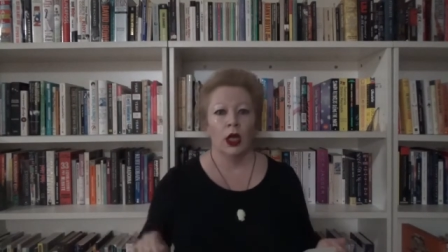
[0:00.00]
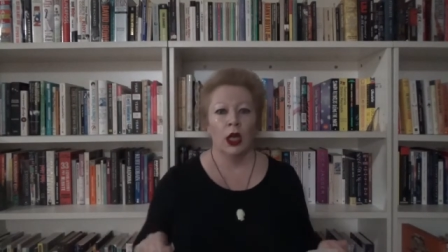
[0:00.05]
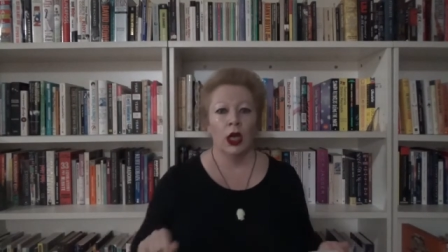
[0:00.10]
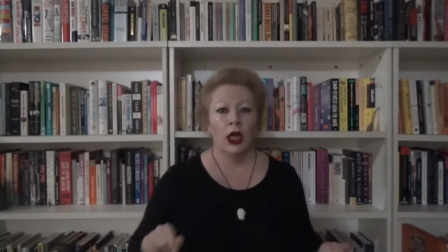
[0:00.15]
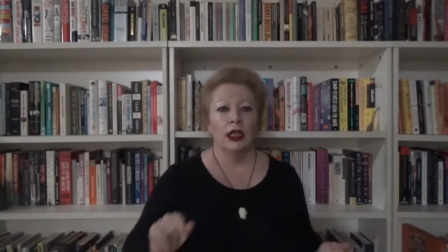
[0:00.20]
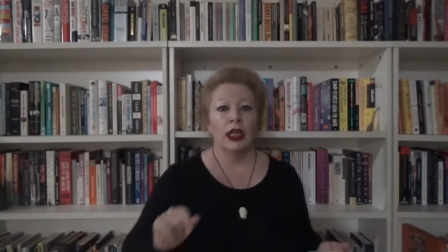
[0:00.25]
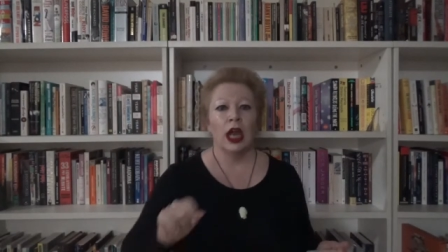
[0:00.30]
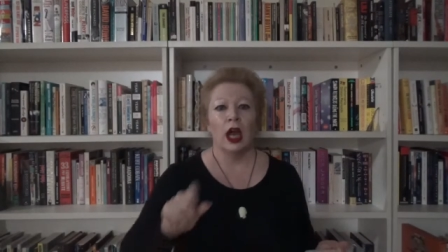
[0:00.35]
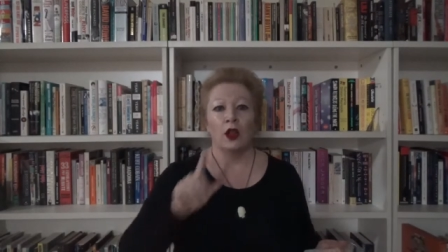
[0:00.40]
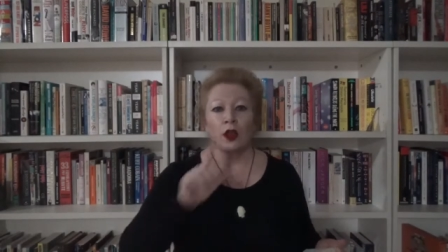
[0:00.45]

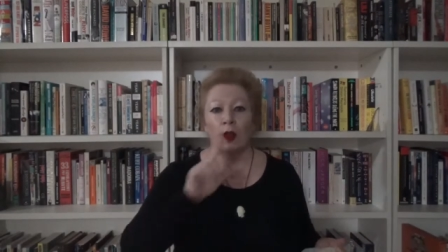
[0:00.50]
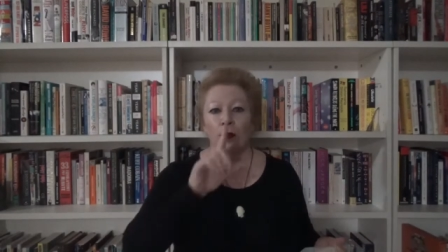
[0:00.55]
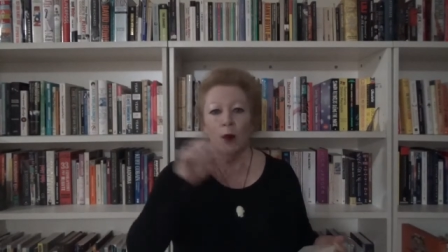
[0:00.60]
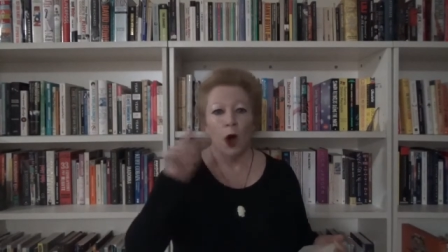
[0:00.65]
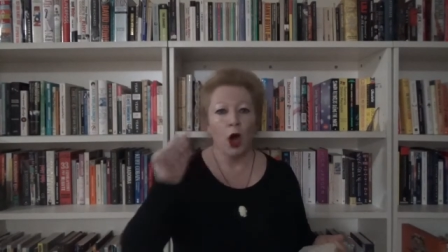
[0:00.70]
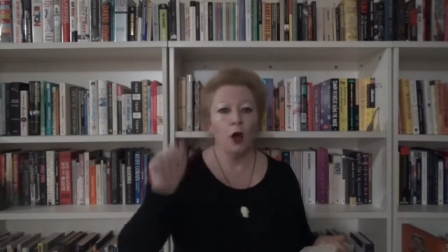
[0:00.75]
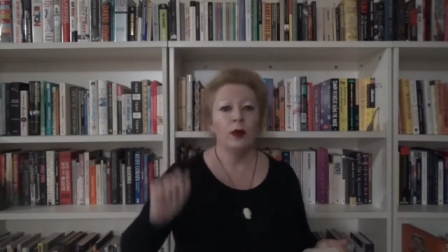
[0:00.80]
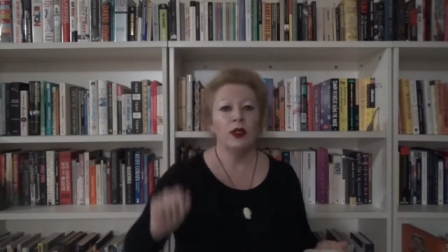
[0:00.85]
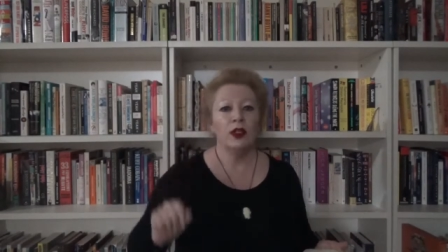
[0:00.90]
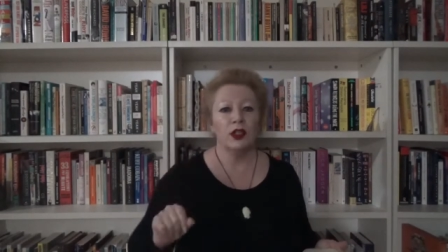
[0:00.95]
Now, the
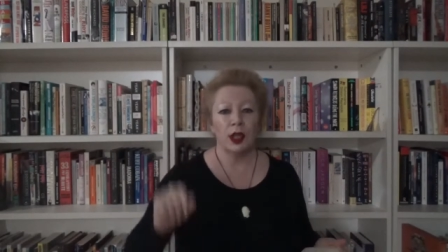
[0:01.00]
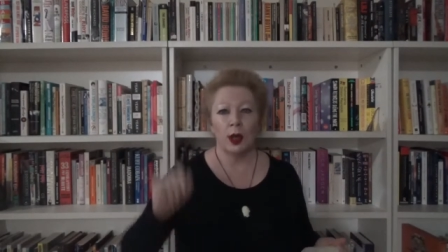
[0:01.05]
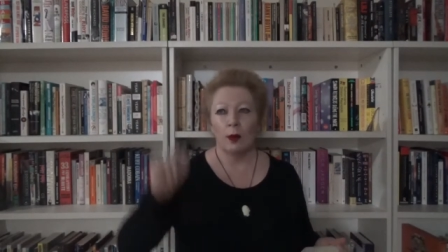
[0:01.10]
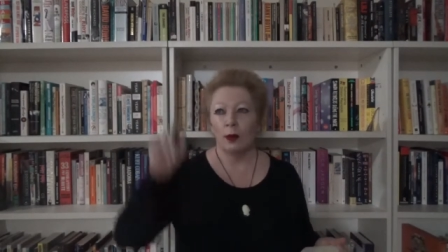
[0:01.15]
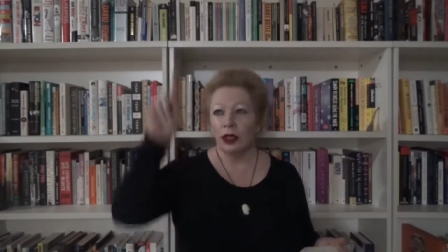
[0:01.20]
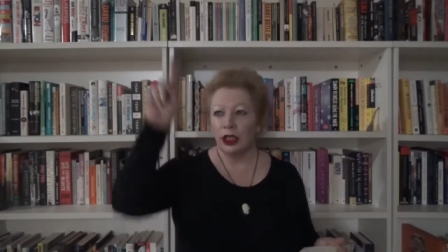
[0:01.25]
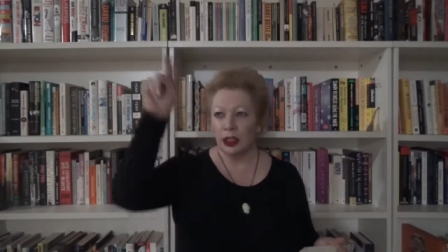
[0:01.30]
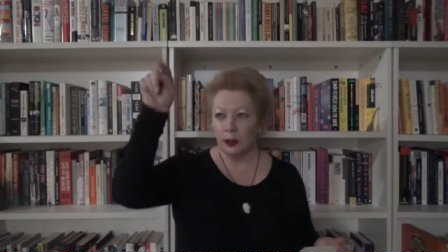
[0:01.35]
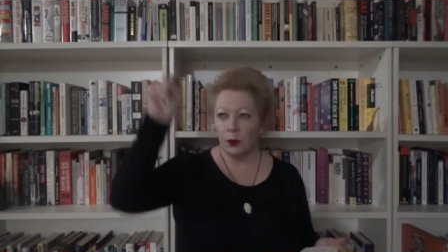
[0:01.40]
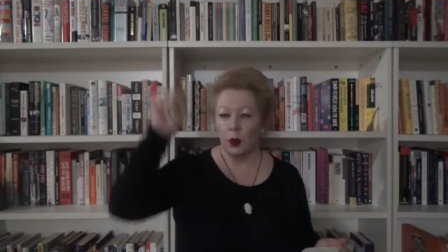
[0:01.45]
moment
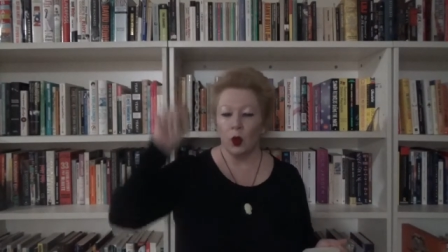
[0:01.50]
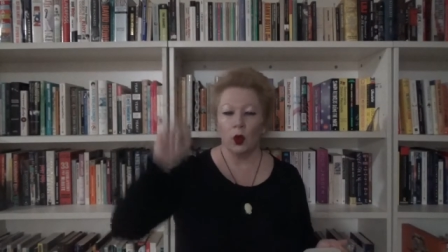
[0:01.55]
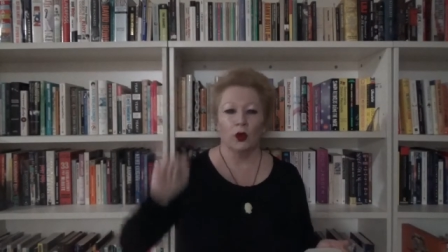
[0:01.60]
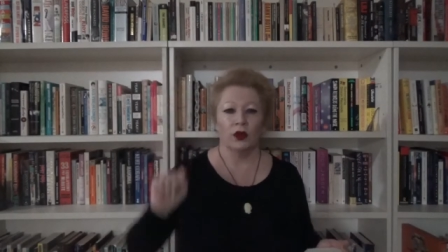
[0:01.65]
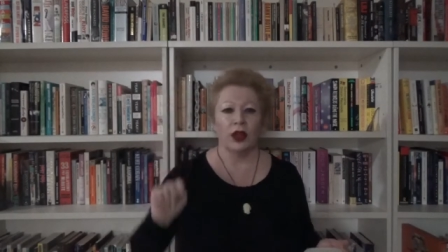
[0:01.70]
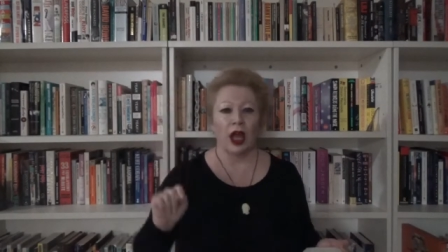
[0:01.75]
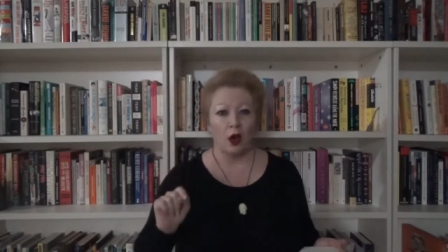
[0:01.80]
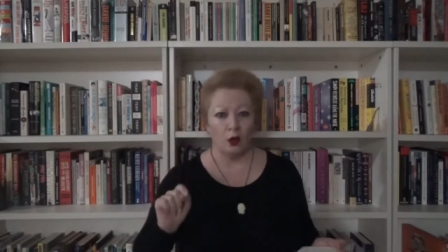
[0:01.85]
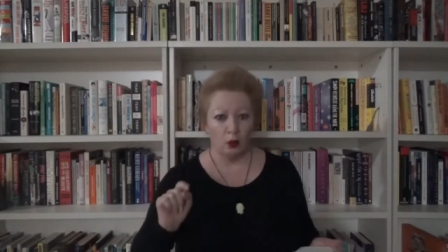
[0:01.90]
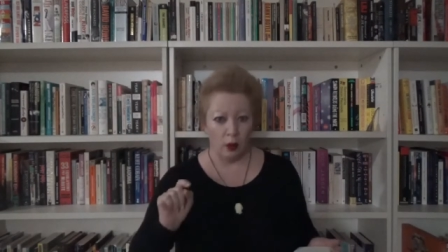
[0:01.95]
somebody's put
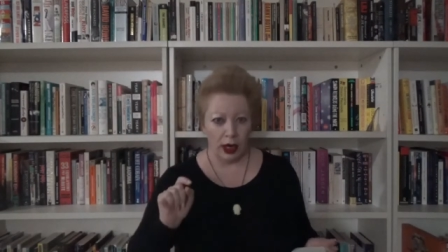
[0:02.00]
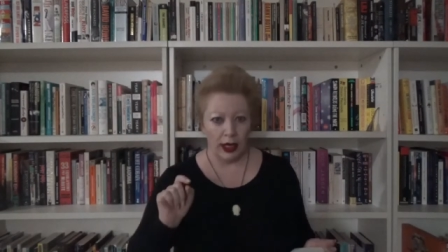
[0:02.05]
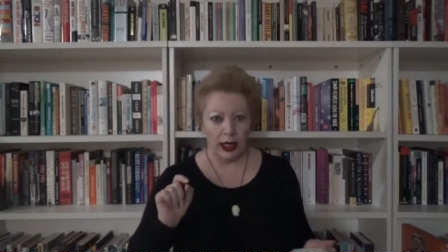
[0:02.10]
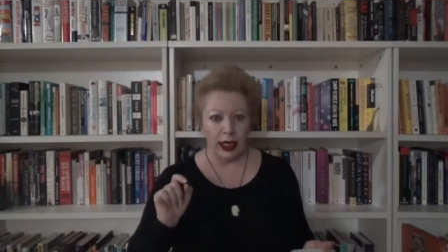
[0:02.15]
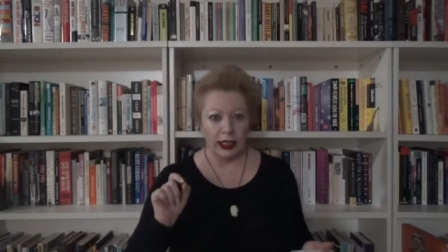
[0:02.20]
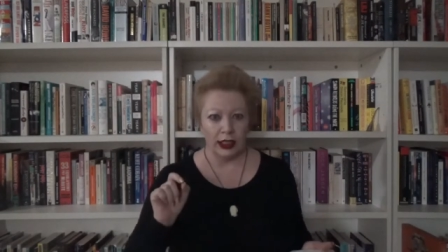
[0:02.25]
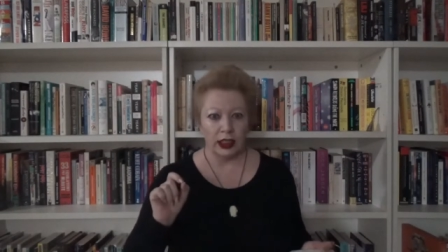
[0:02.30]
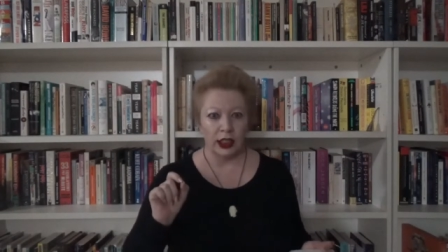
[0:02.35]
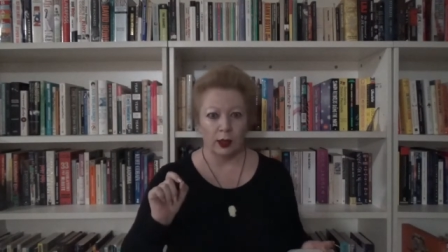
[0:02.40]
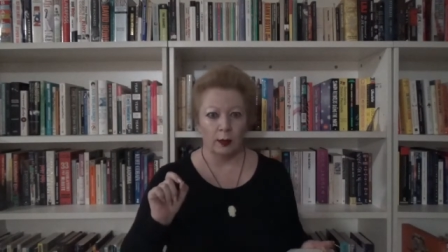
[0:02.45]
that red
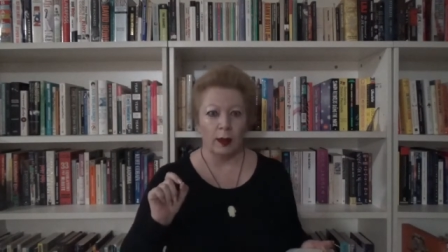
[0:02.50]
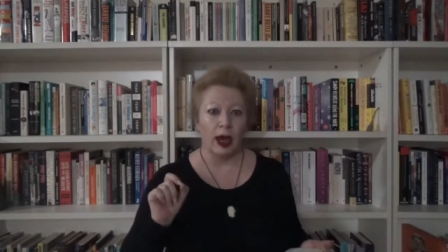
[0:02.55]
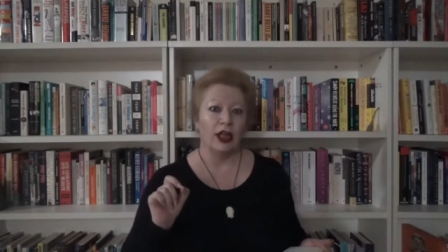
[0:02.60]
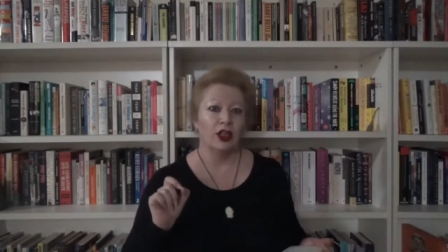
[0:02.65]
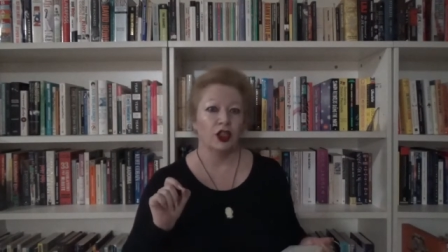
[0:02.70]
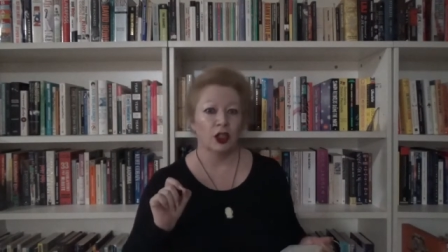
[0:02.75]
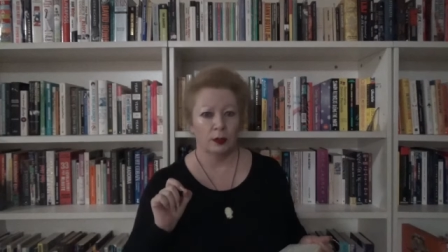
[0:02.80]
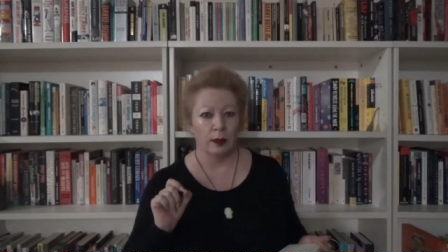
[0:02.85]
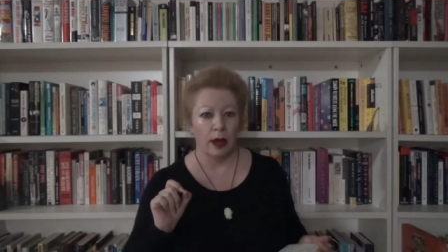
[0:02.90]
exclamation